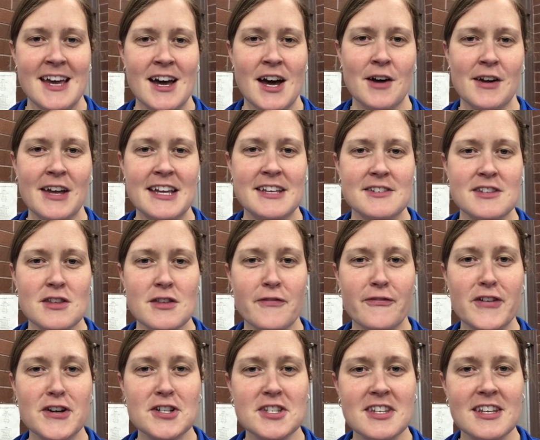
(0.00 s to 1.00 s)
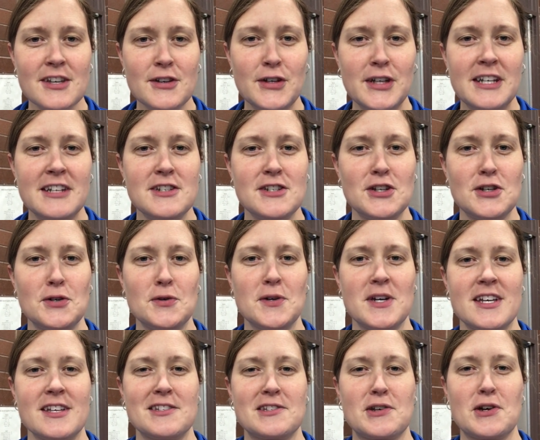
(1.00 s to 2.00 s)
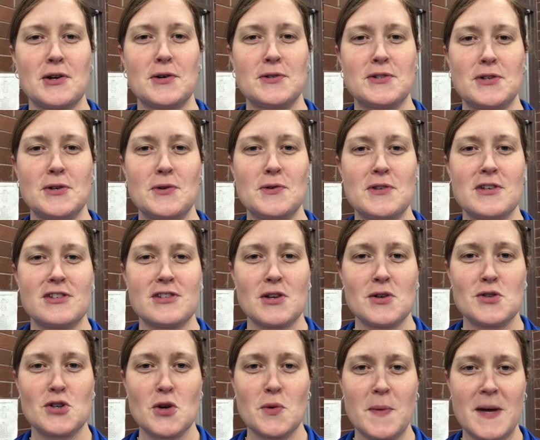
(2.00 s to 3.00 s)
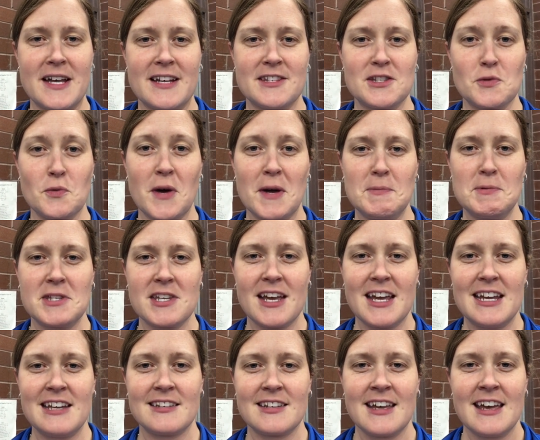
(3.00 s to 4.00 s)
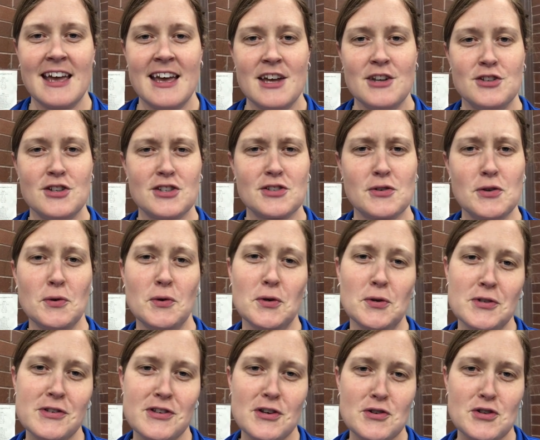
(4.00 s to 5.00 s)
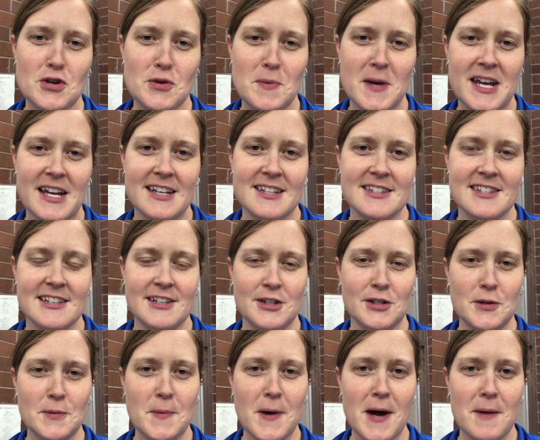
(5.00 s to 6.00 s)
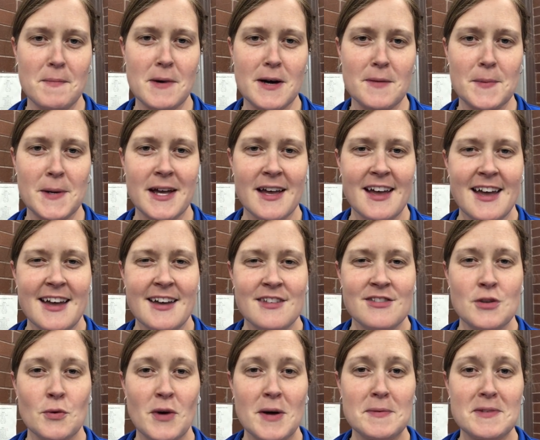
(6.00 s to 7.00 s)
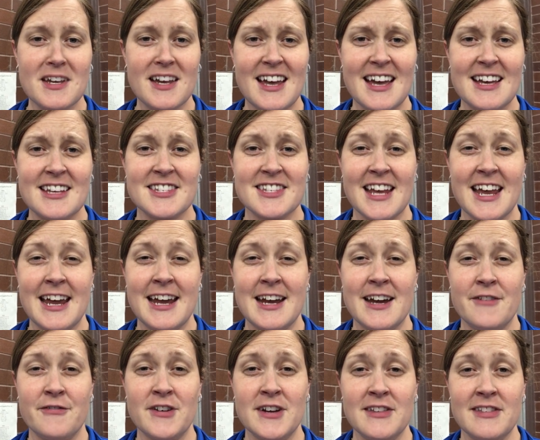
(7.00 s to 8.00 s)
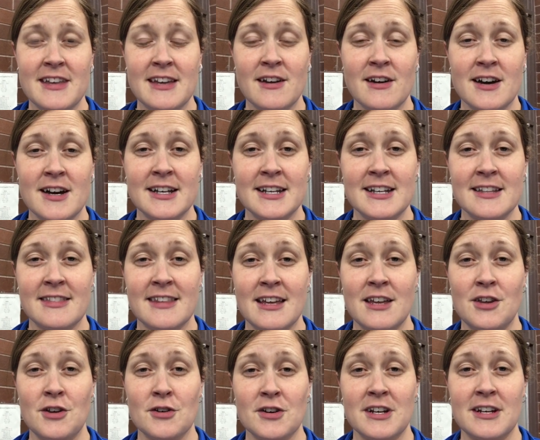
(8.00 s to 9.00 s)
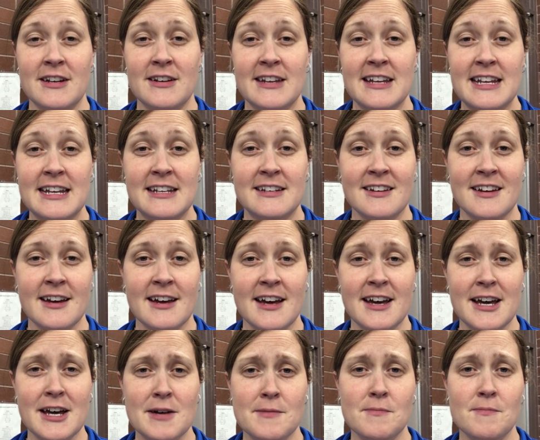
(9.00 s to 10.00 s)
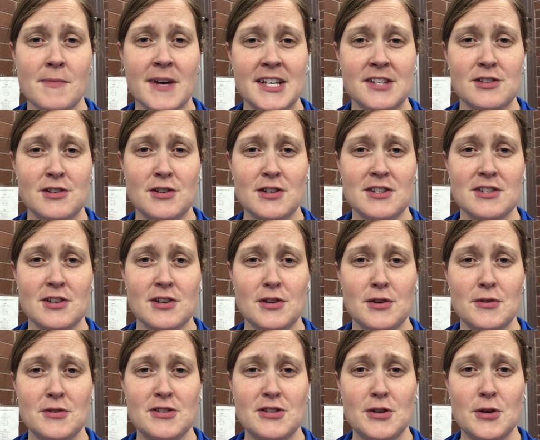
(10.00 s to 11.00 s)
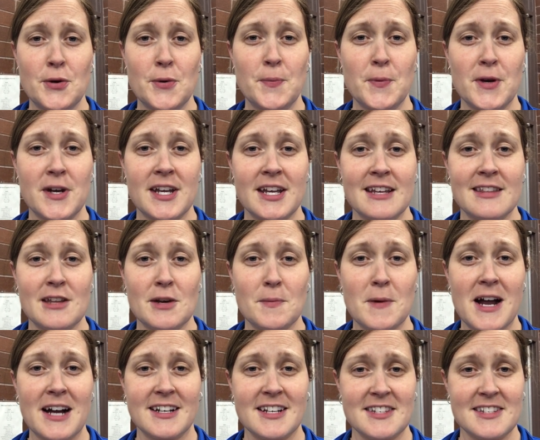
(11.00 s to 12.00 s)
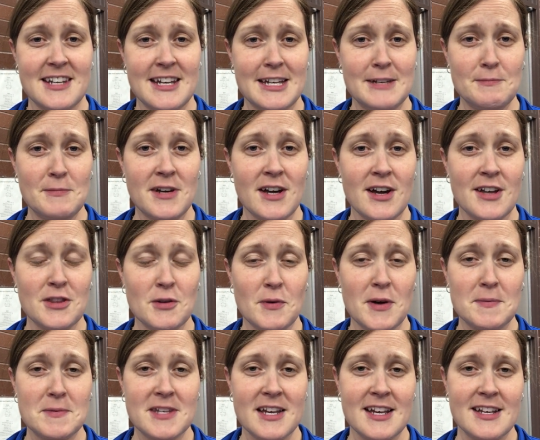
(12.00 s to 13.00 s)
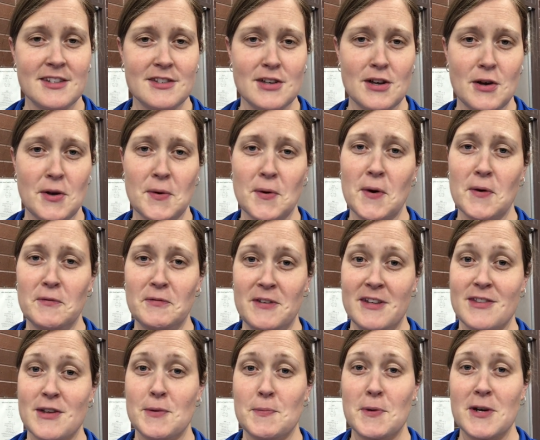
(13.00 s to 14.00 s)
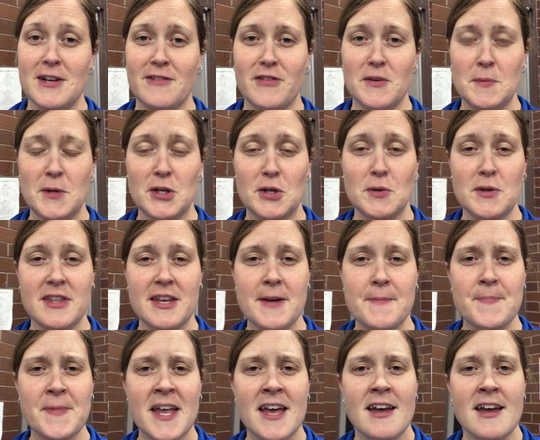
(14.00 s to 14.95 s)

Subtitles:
Okay, so the first thing you need to do is go to the Sojo Bands website. Just Google Sojo Bands and it'll pop up. The website has everything on it that you're going to need. My students are used to putting in their practice time on the website, so hopefully they're pretty familiar with it.